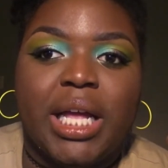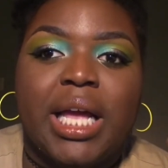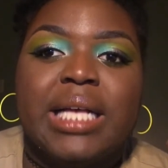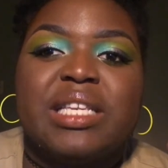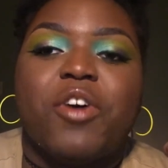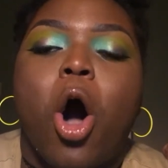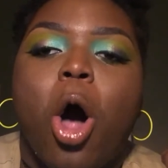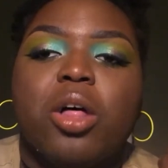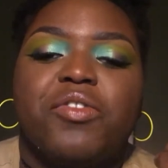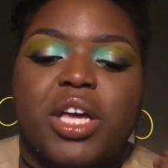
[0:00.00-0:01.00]
Because if
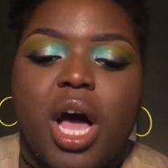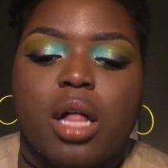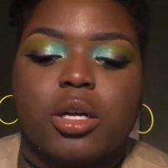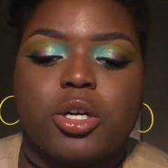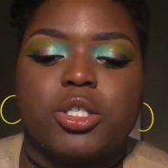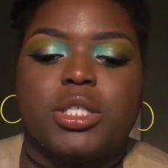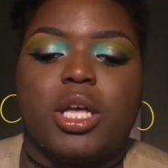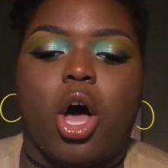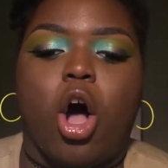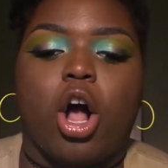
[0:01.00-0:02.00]
all of the colors
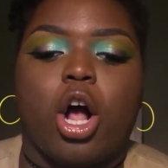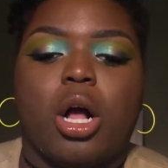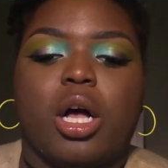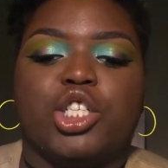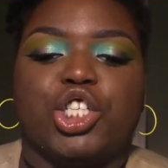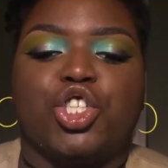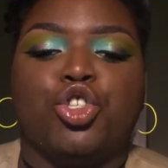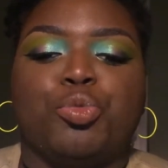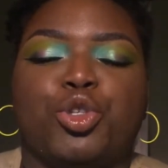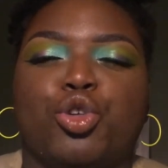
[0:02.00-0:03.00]
are just
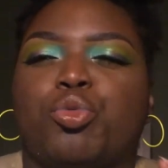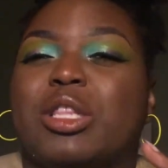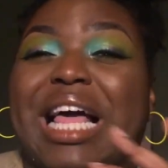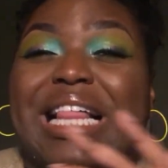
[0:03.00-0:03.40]
super duper like